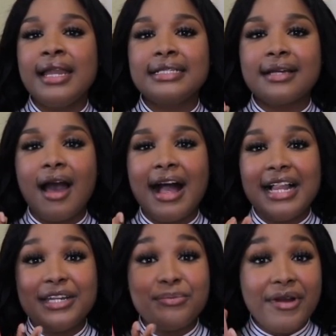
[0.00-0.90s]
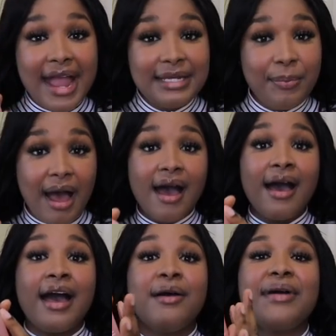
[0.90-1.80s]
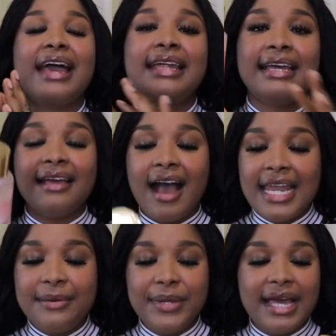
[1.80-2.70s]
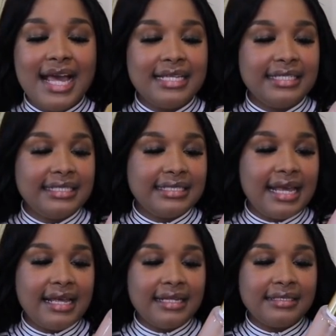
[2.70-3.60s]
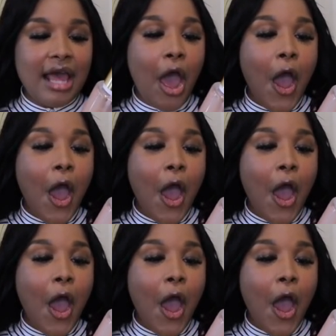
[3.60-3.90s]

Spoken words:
It's called Bright Palm, and I got it because it says